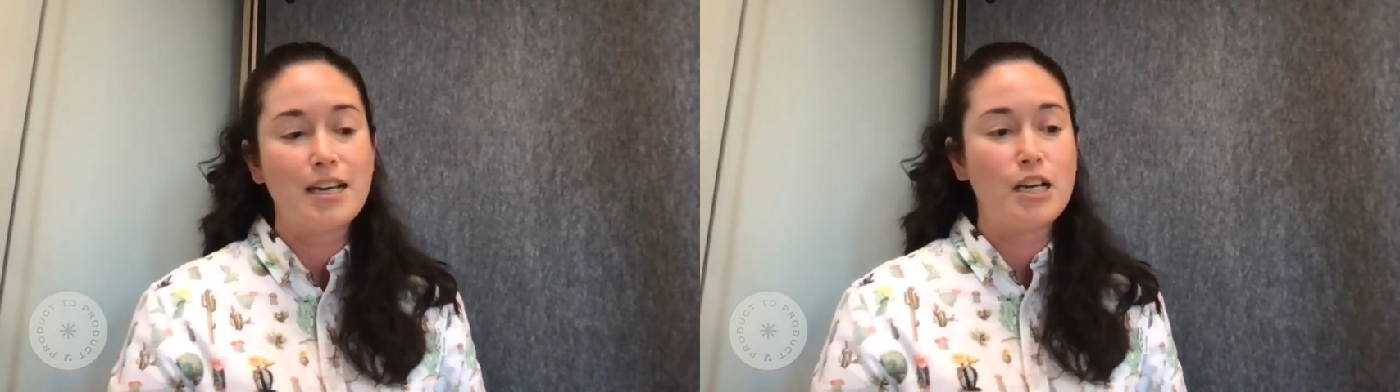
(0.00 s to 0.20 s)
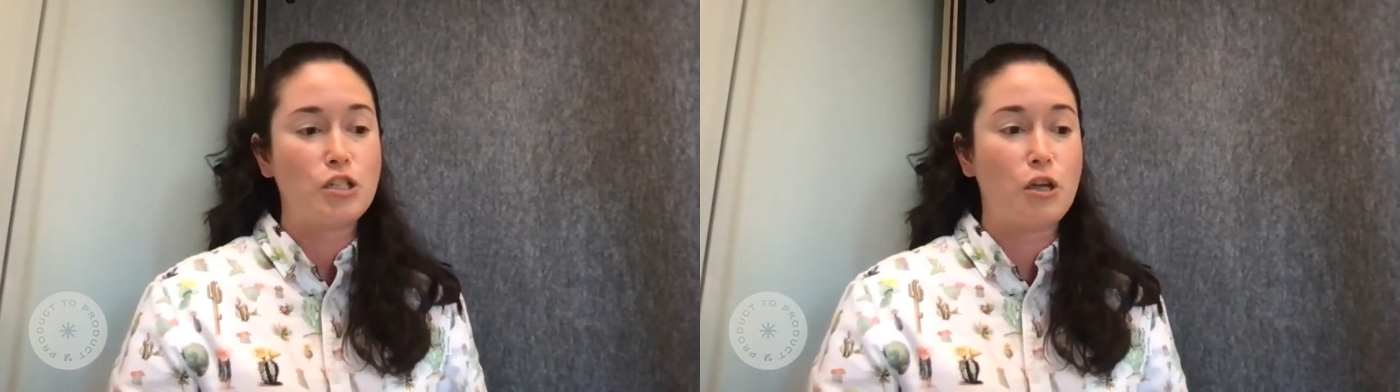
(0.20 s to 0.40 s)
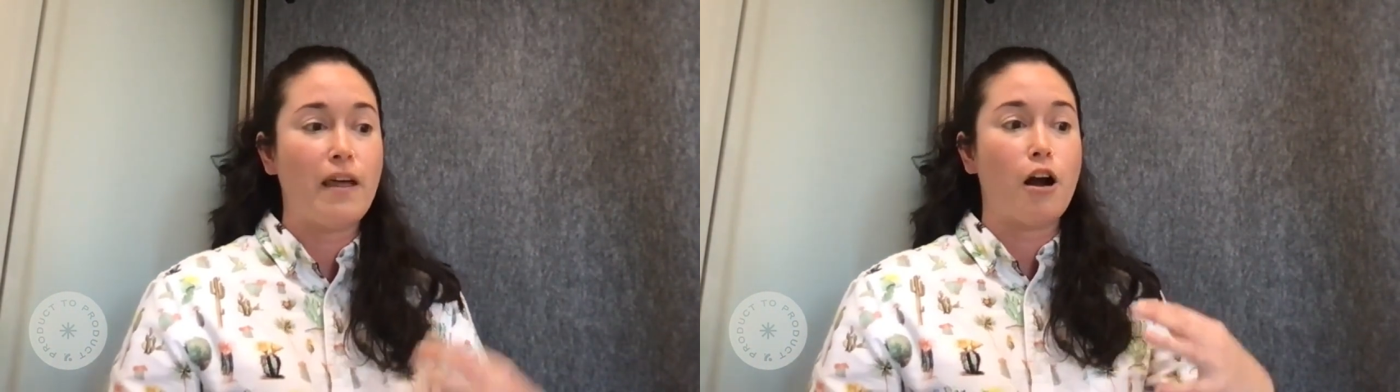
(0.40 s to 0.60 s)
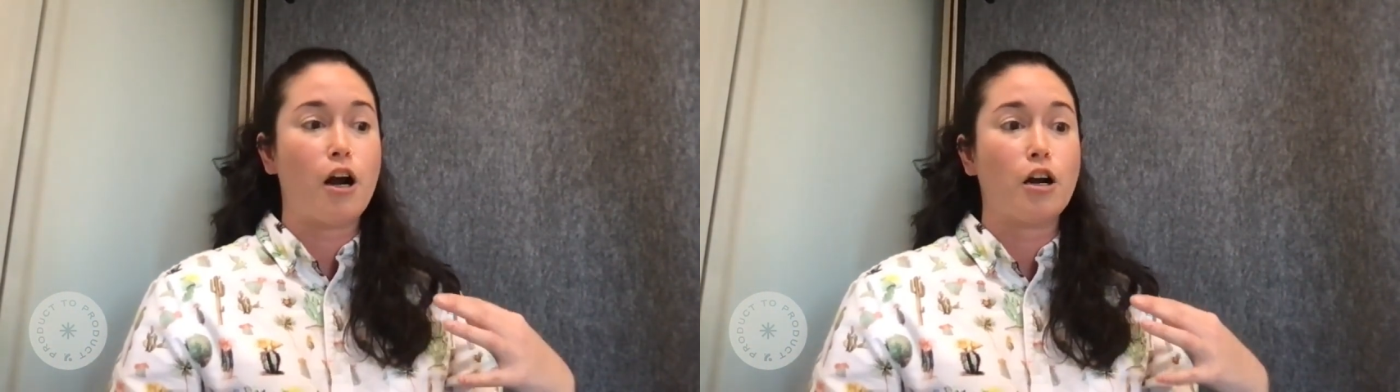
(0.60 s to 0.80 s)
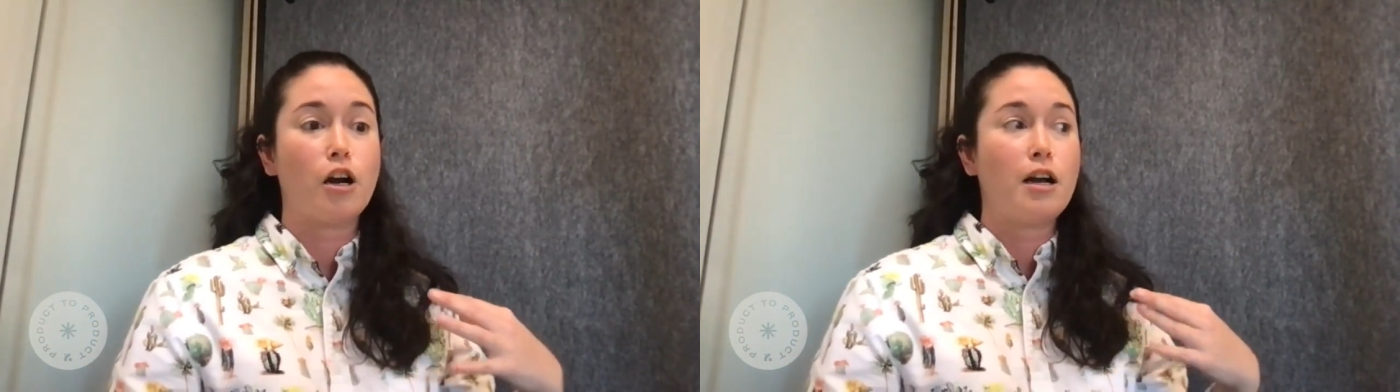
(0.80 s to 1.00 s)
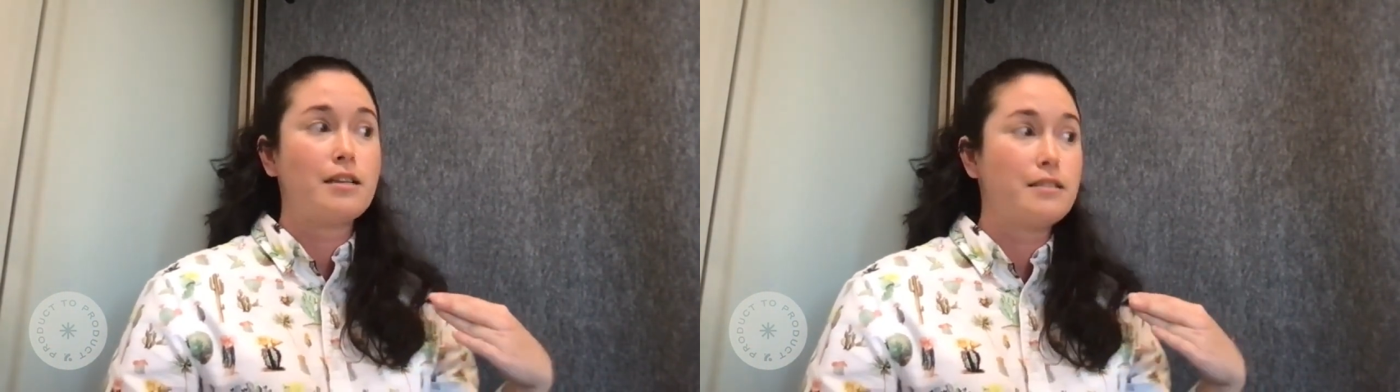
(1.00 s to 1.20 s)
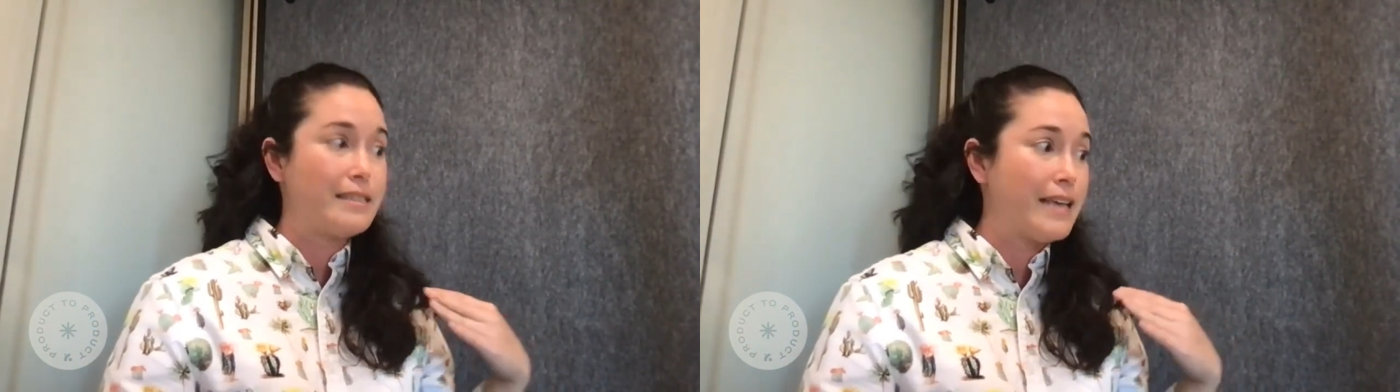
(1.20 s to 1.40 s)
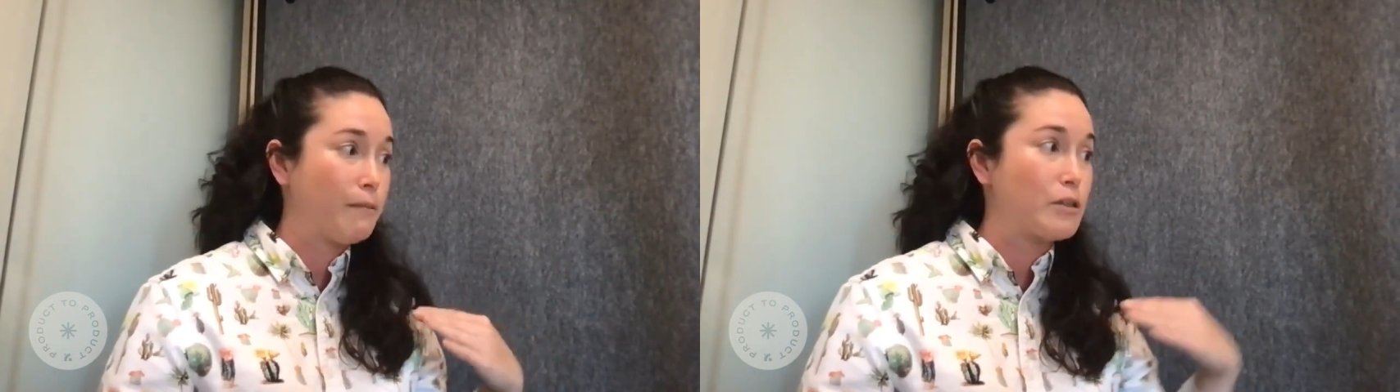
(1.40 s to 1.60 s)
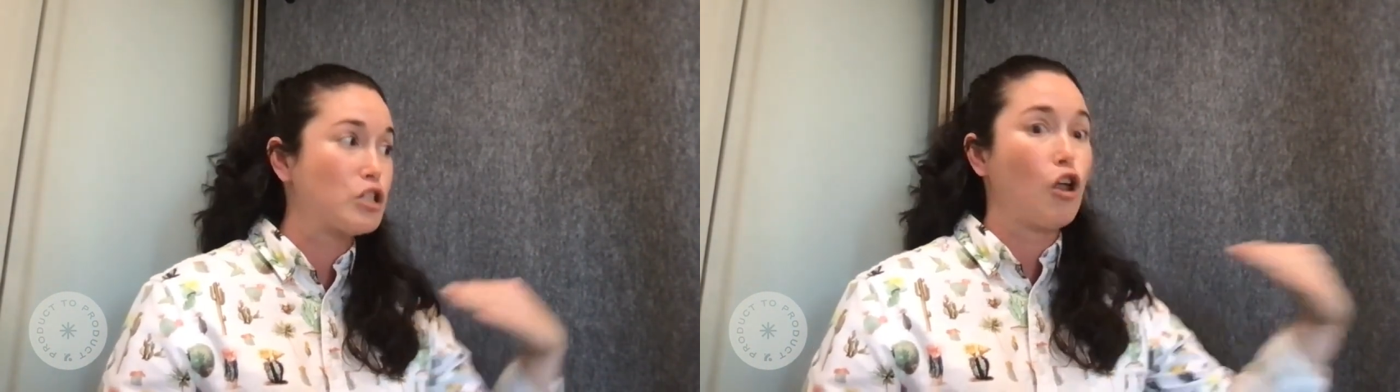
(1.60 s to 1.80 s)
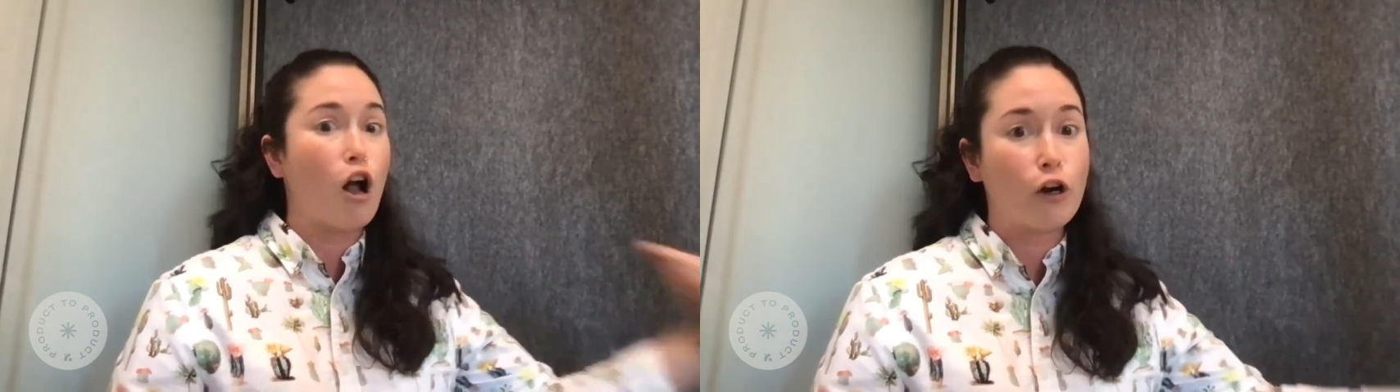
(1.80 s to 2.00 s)
So they are they take much
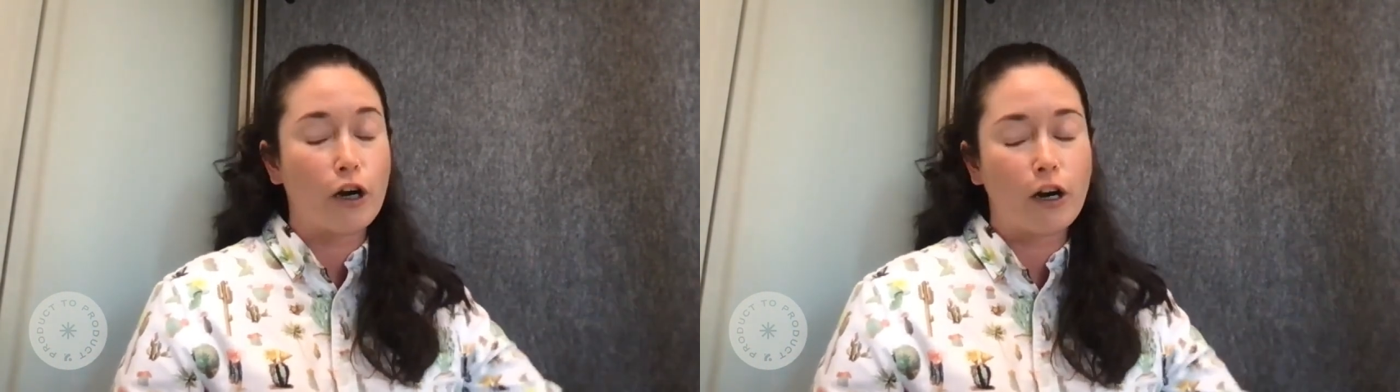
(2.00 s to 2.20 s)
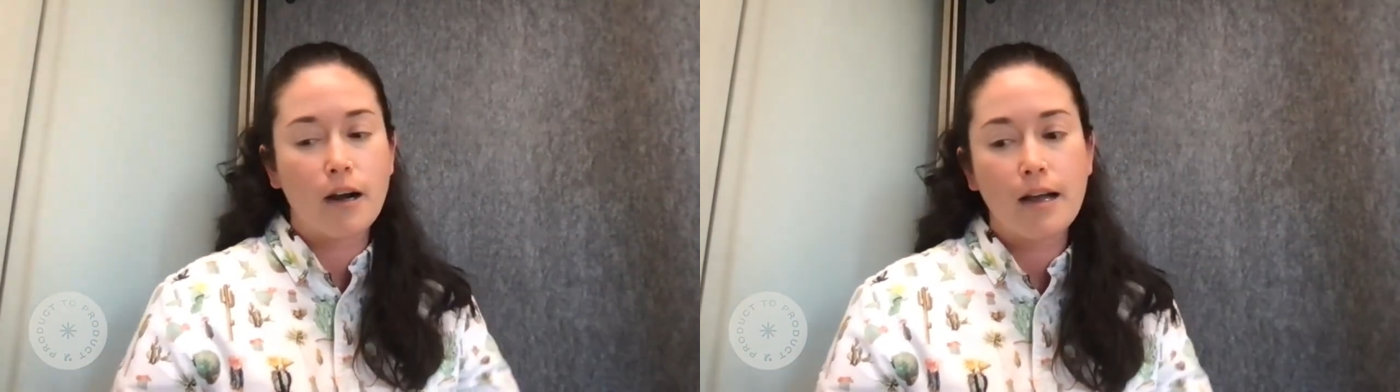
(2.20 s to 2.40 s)
longer.